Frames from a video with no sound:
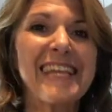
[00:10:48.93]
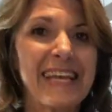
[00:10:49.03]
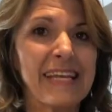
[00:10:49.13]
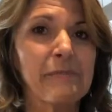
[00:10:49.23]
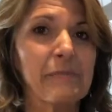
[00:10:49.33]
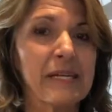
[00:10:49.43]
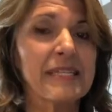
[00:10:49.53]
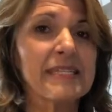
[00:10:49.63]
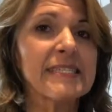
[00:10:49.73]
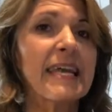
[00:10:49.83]
10
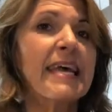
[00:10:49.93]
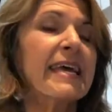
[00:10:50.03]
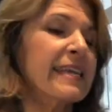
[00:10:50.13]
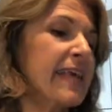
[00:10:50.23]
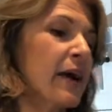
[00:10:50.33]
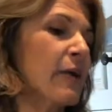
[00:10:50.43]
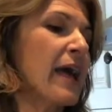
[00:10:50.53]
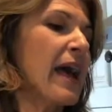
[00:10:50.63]
minutes. Now,